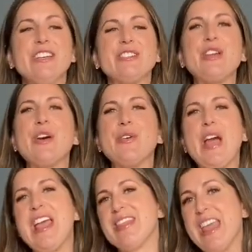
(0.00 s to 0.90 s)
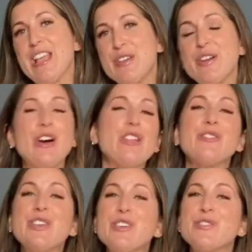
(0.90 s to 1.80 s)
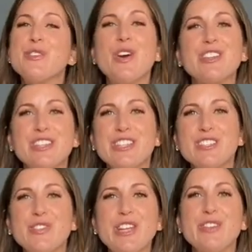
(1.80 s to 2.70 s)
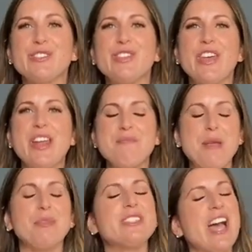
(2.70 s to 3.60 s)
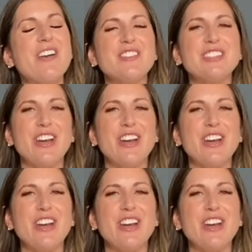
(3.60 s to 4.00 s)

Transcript: So, and thank you to all of you for watching these videos so that I'm able to have these